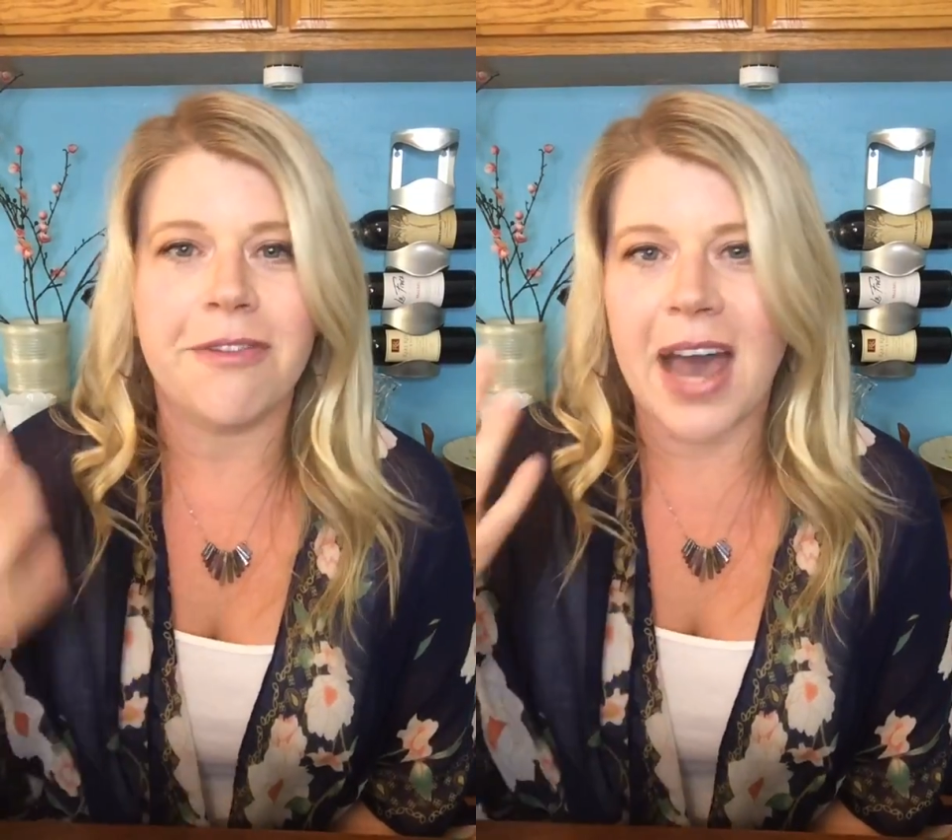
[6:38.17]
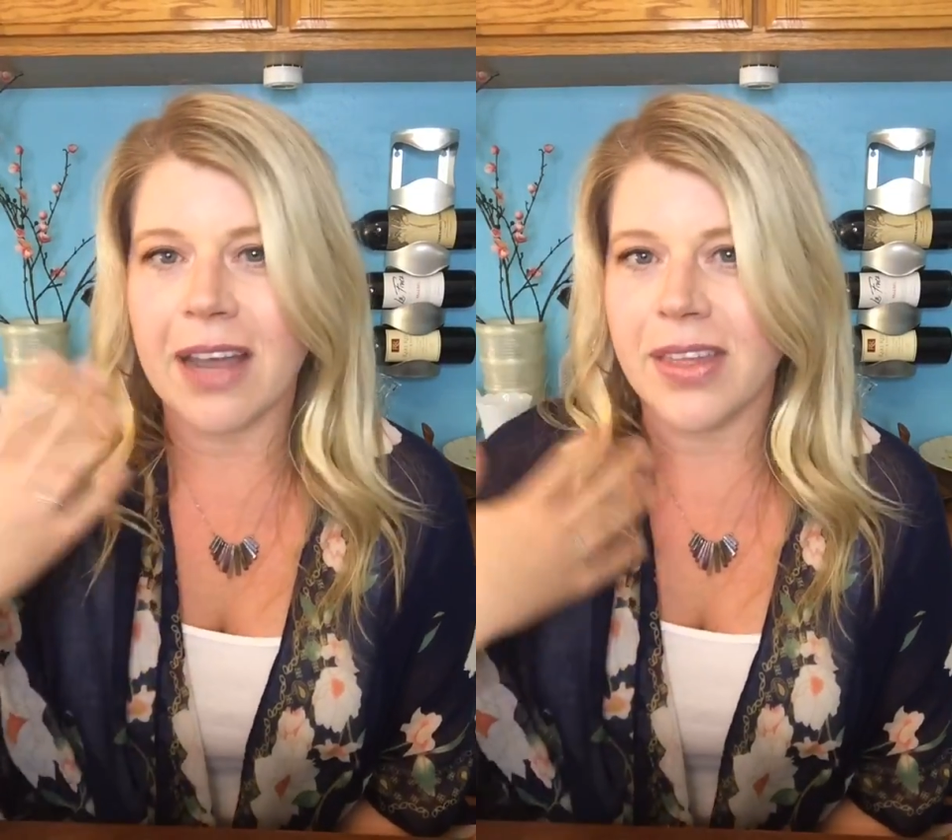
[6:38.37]

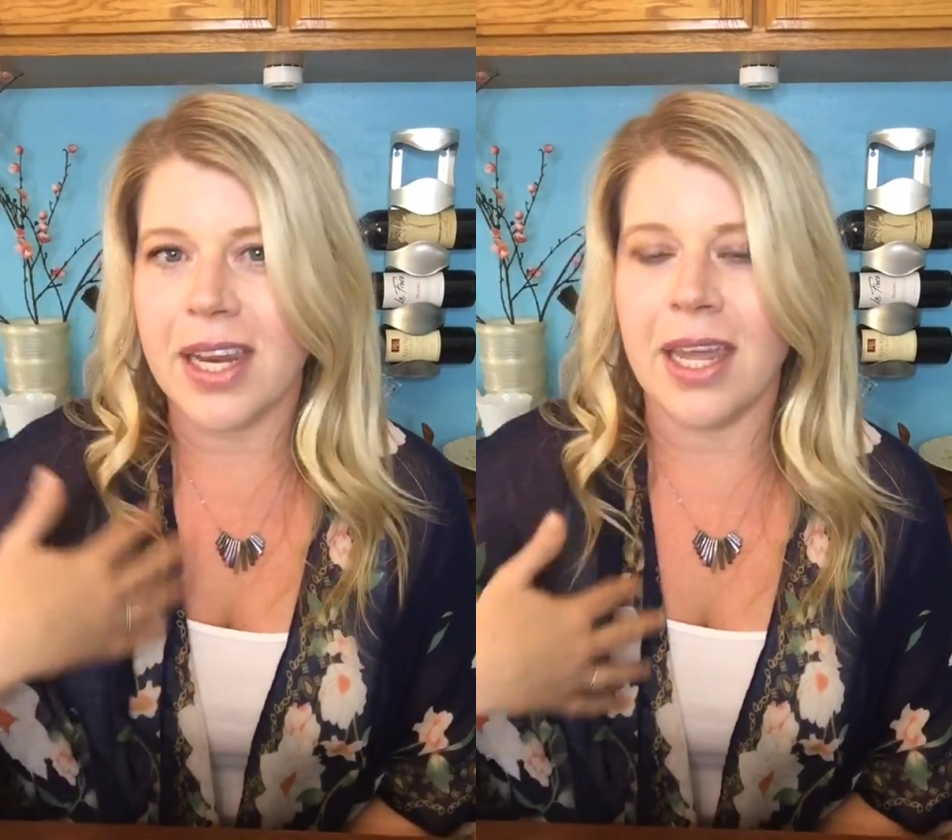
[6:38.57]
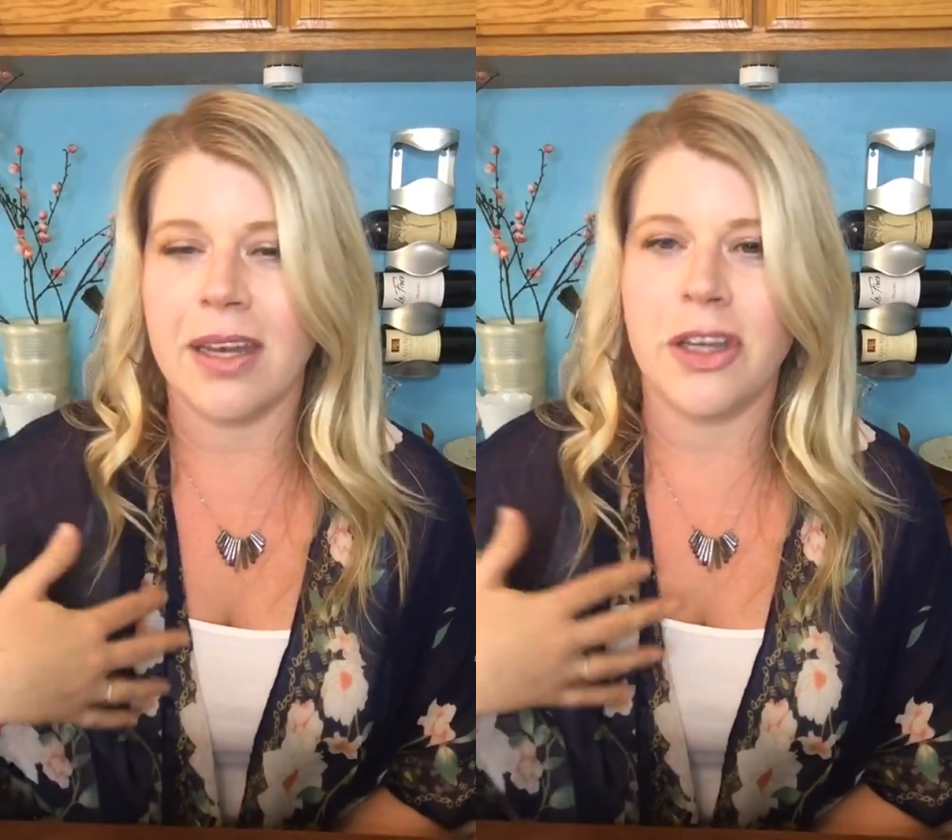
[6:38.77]
fact
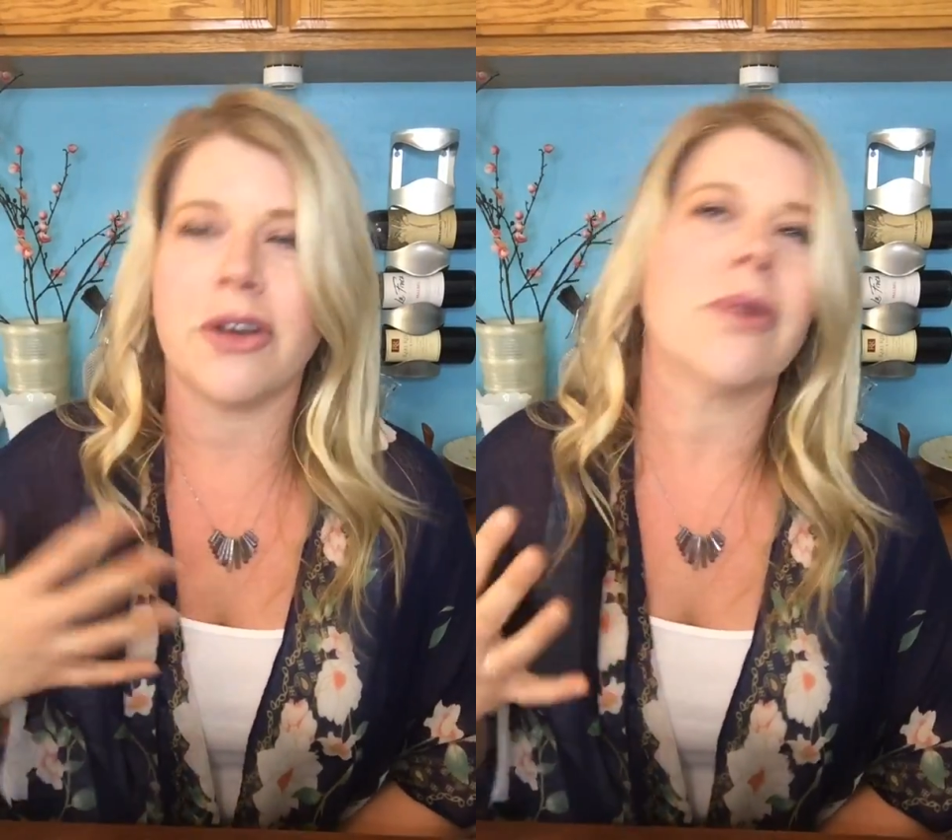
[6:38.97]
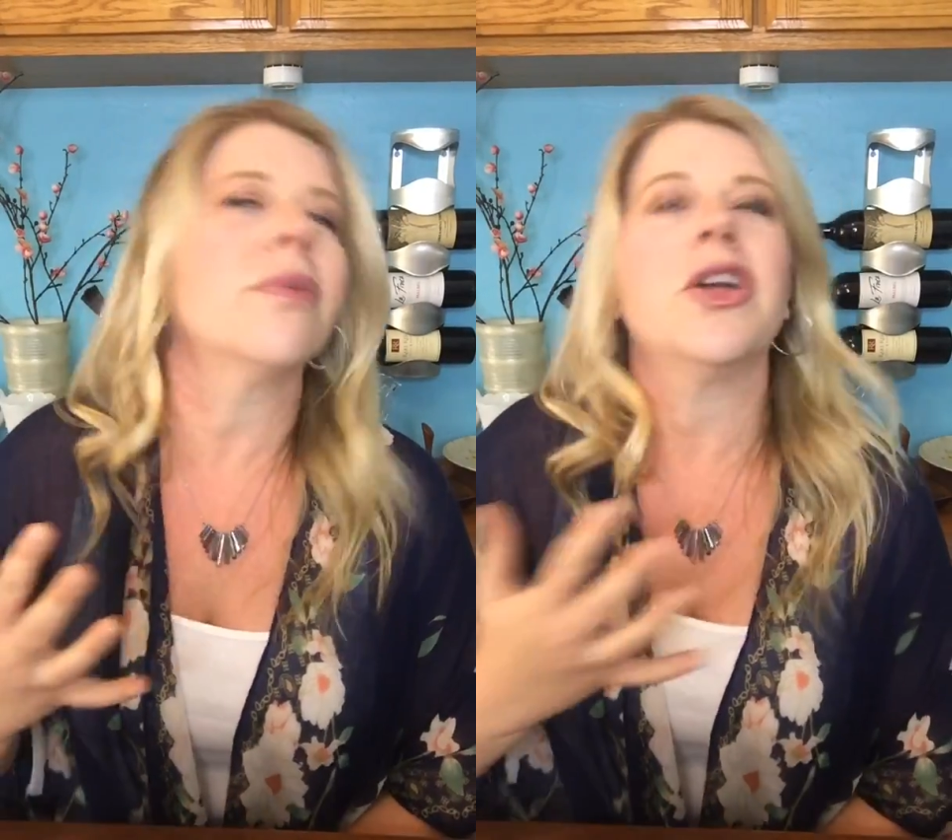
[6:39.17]
that
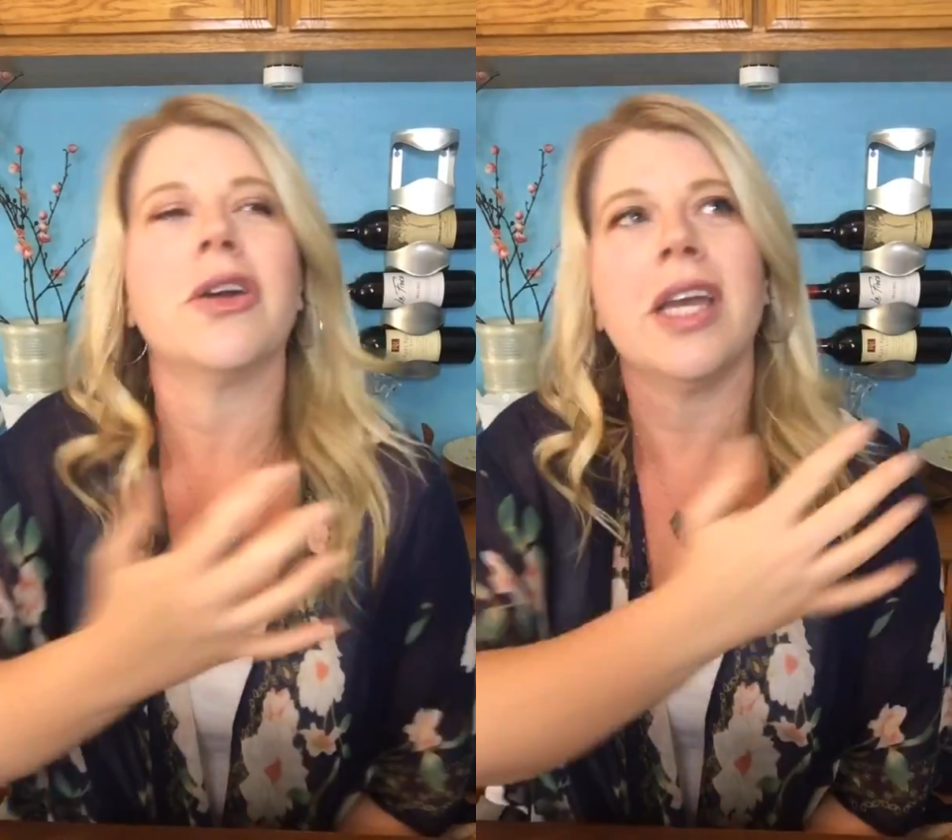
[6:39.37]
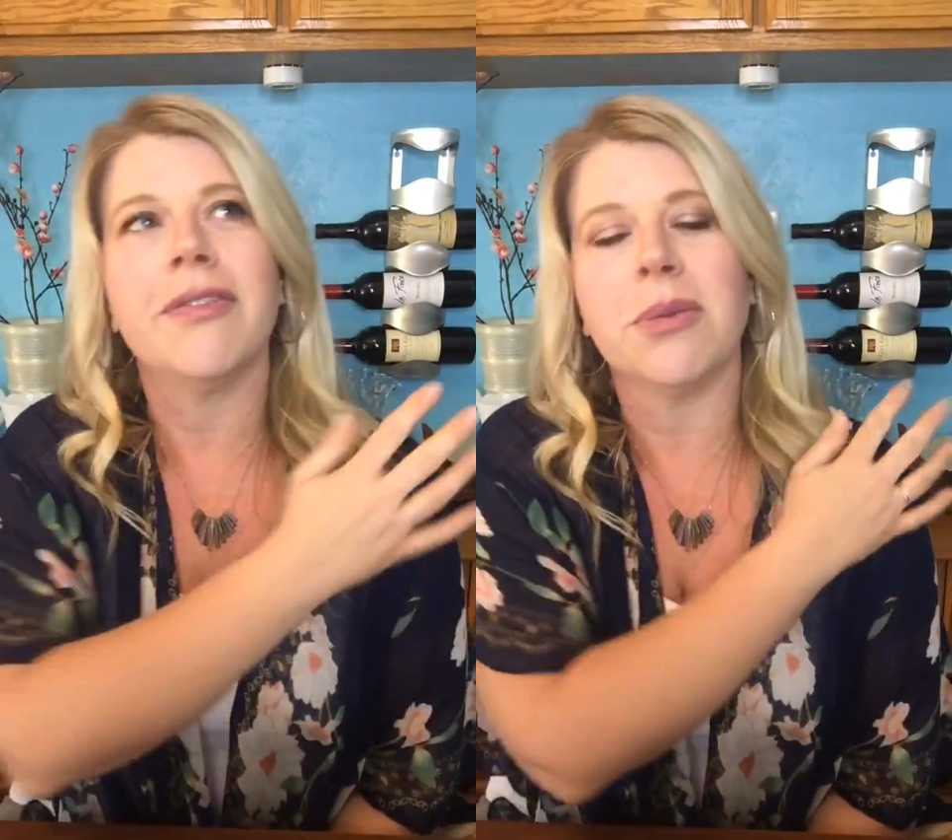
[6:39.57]

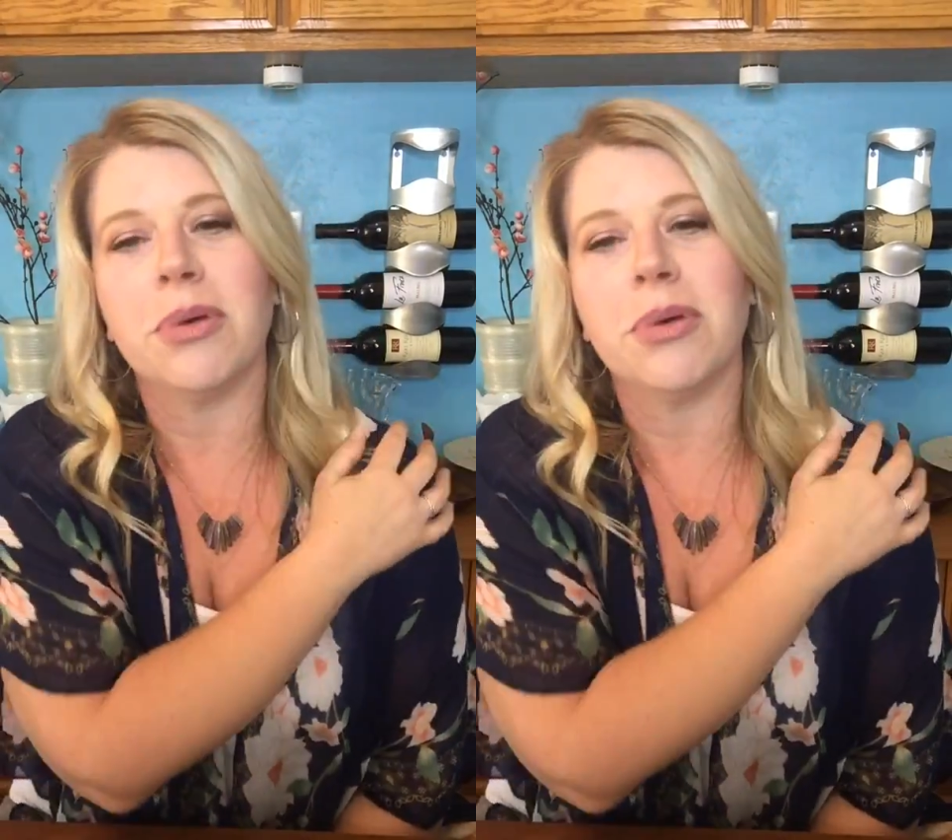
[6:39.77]
you're even